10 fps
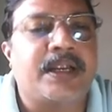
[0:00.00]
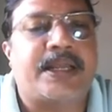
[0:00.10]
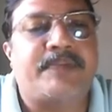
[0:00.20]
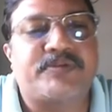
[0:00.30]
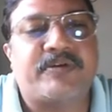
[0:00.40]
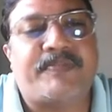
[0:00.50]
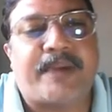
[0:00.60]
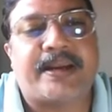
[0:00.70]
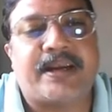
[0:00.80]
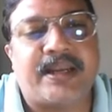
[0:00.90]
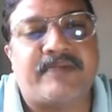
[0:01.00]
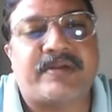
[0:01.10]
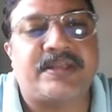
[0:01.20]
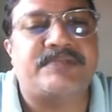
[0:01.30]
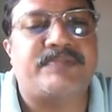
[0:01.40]
types of patent
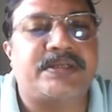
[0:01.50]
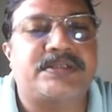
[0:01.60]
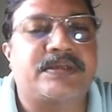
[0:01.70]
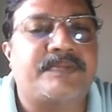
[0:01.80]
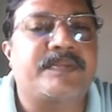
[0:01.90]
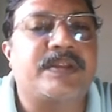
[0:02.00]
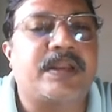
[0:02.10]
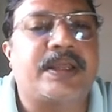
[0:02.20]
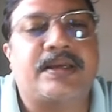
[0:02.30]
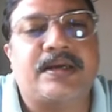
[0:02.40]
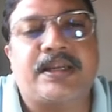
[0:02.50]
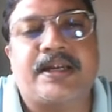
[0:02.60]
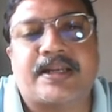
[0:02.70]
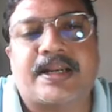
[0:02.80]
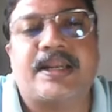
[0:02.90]
infringements like
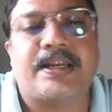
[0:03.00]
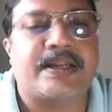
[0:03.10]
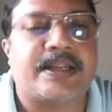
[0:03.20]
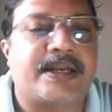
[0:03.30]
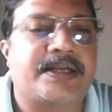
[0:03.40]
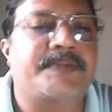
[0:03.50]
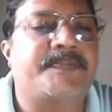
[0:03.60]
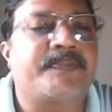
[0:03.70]
literal, indirect,